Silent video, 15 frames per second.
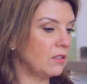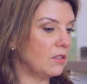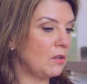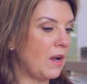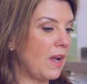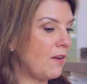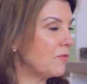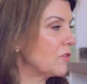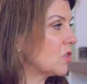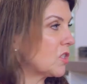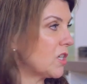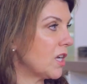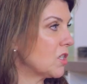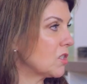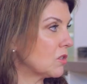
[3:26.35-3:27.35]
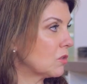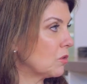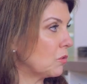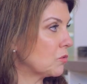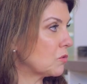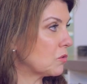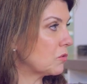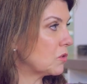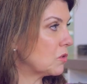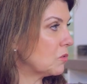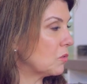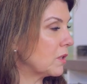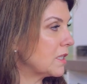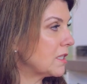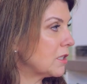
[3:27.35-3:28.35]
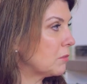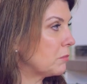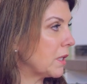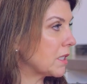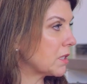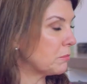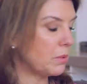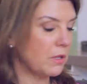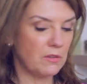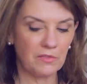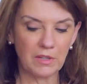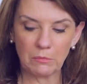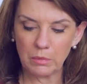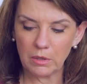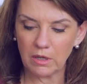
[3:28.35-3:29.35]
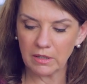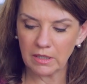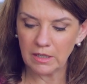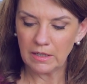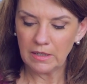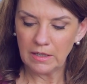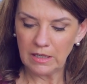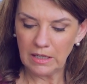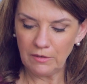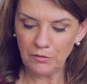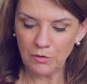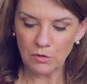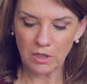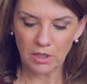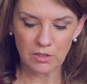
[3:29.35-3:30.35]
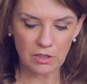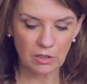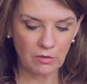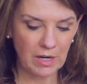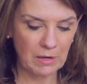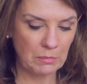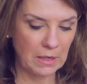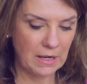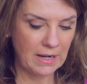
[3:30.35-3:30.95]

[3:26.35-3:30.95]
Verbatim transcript: You haven't changed the contour at all, it still makes a perfect plug. If you cut a grape